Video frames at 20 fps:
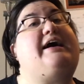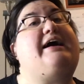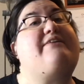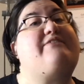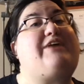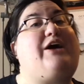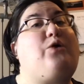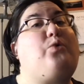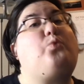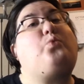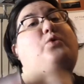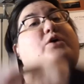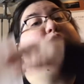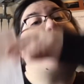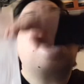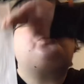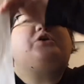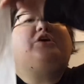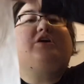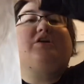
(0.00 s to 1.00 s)
I've got 1
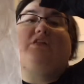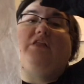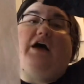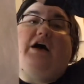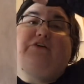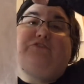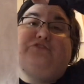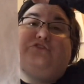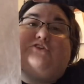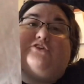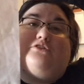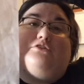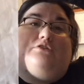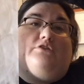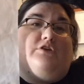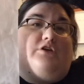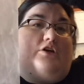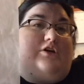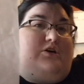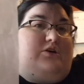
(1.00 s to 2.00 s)
word left.
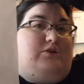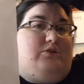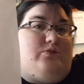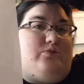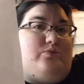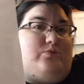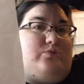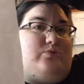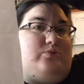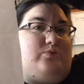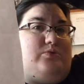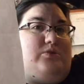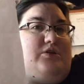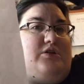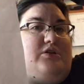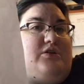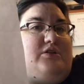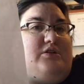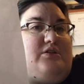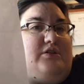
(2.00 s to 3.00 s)
Ooh.
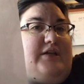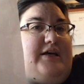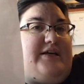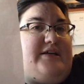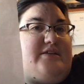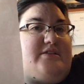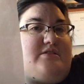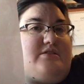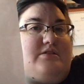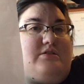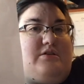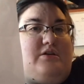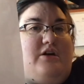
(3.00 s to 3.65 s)
Light.